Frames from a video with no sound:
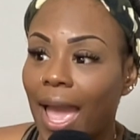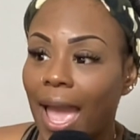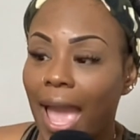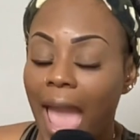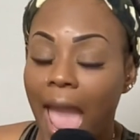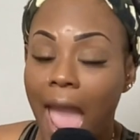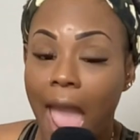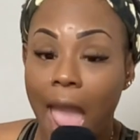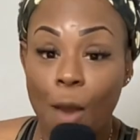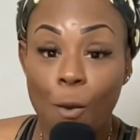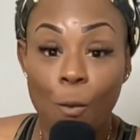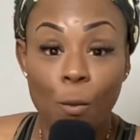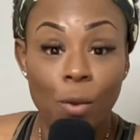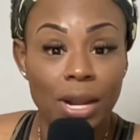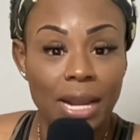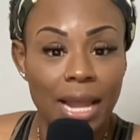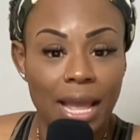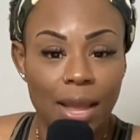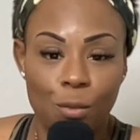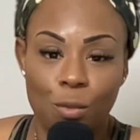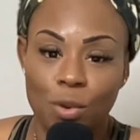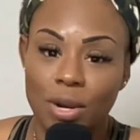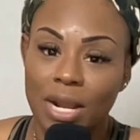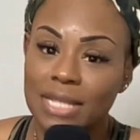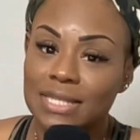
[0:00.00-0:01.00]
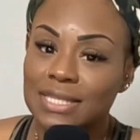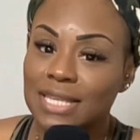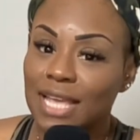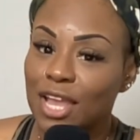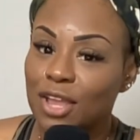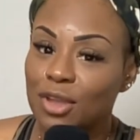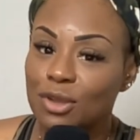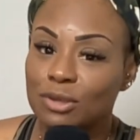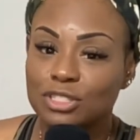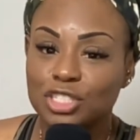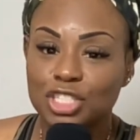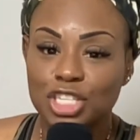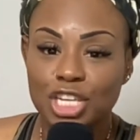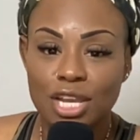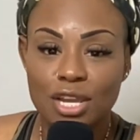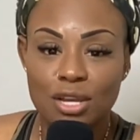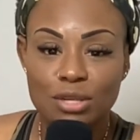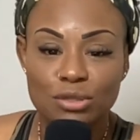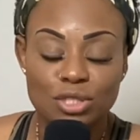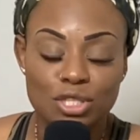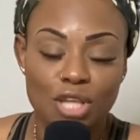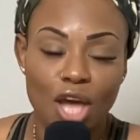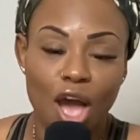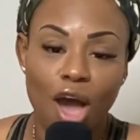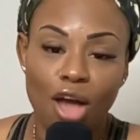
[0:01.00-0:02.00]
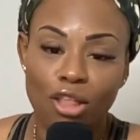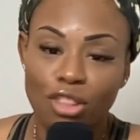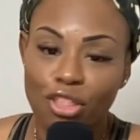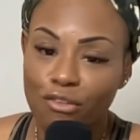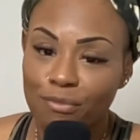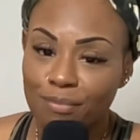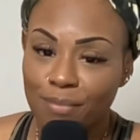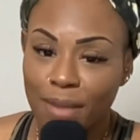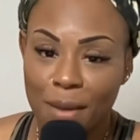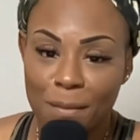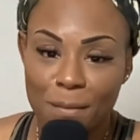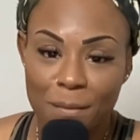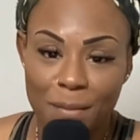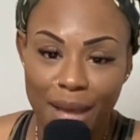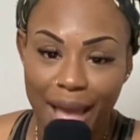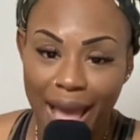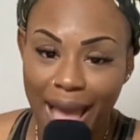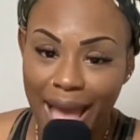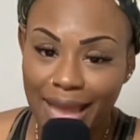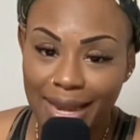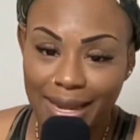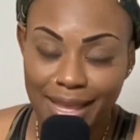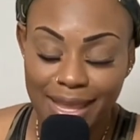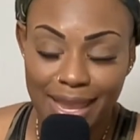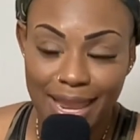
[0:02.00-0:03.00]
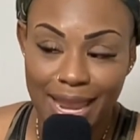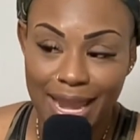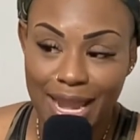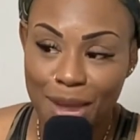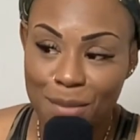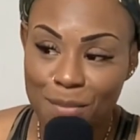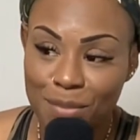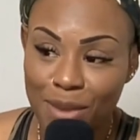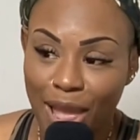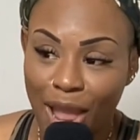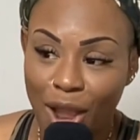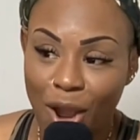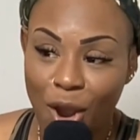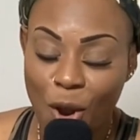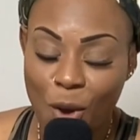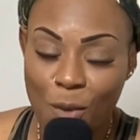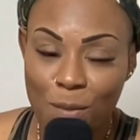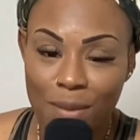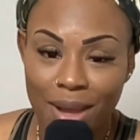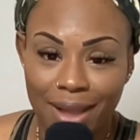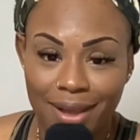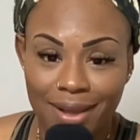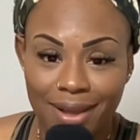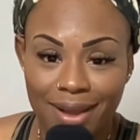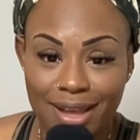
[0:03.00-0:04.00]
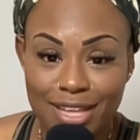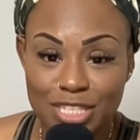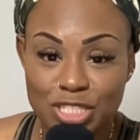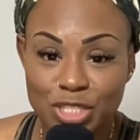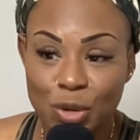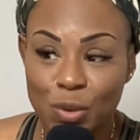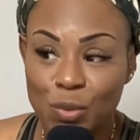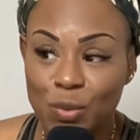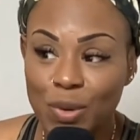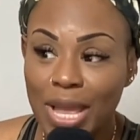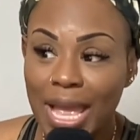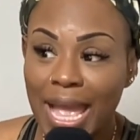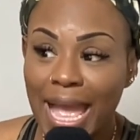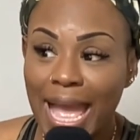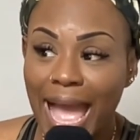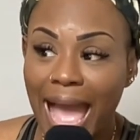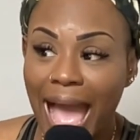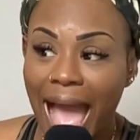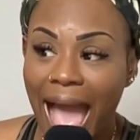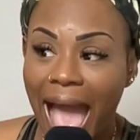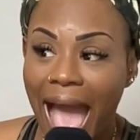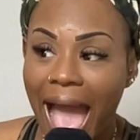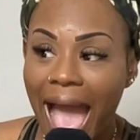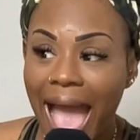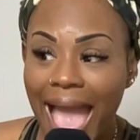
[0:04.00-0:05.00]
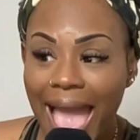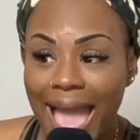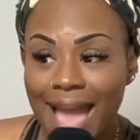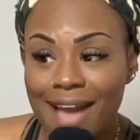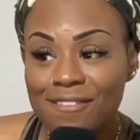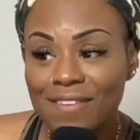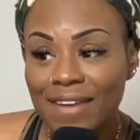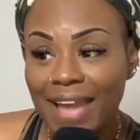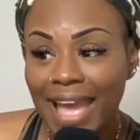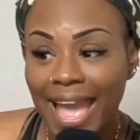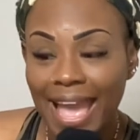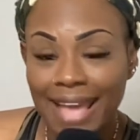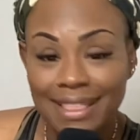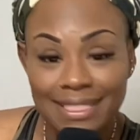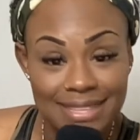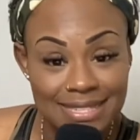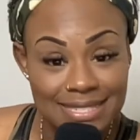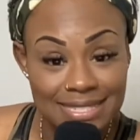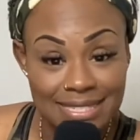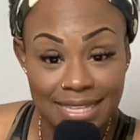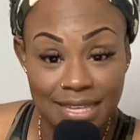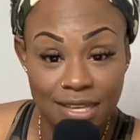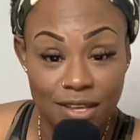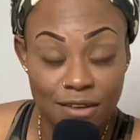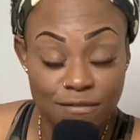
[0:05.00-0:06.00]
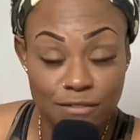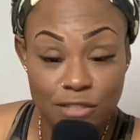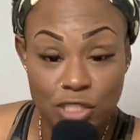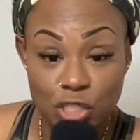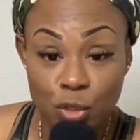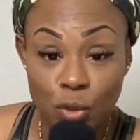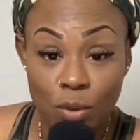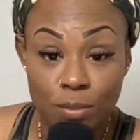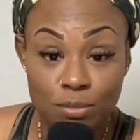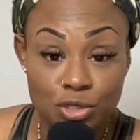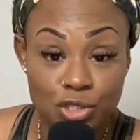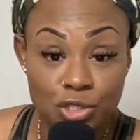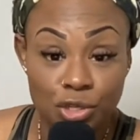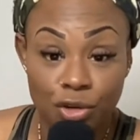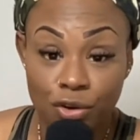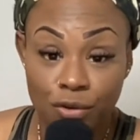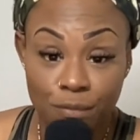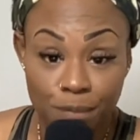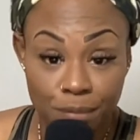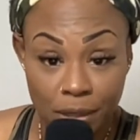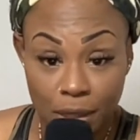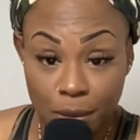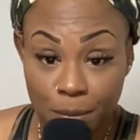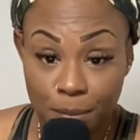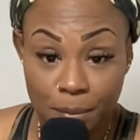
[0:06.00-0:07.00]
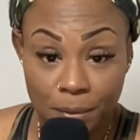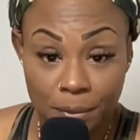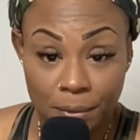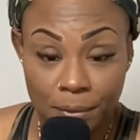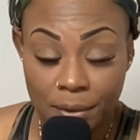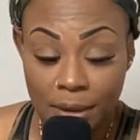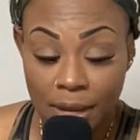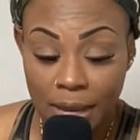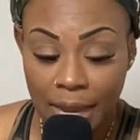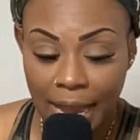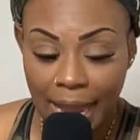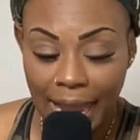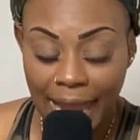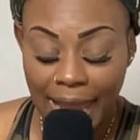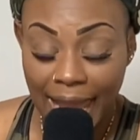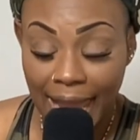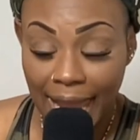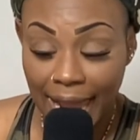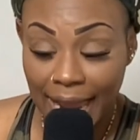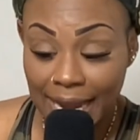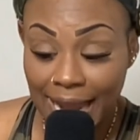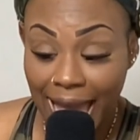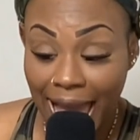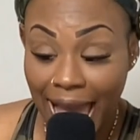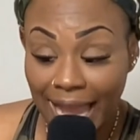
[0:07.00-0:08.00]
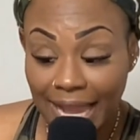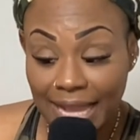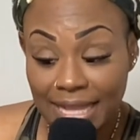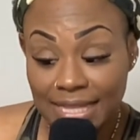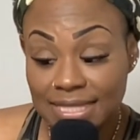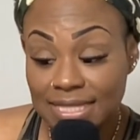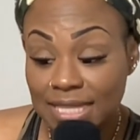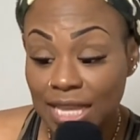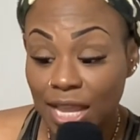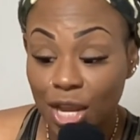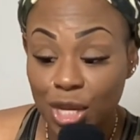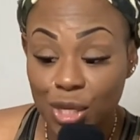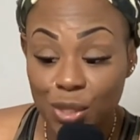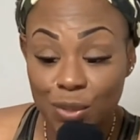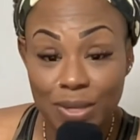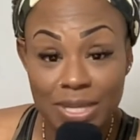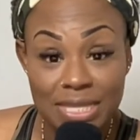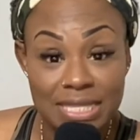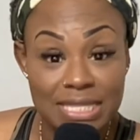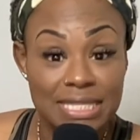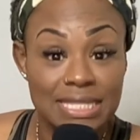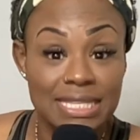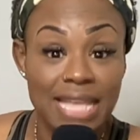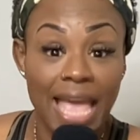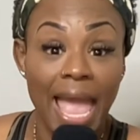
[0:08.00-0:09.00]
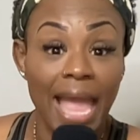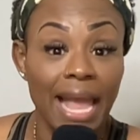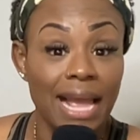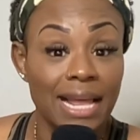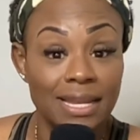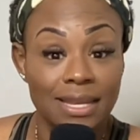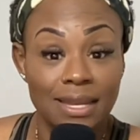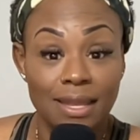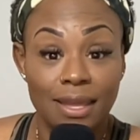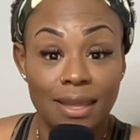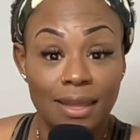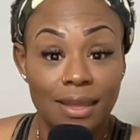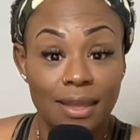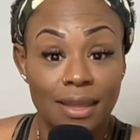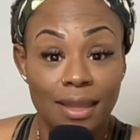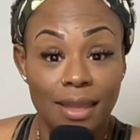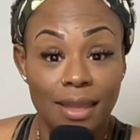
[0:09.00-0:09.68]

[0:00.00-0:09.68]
And when I tell you, chills all over my body, and I'm like, oh my God. So I have had this gift to observe people, and I can tell you exactly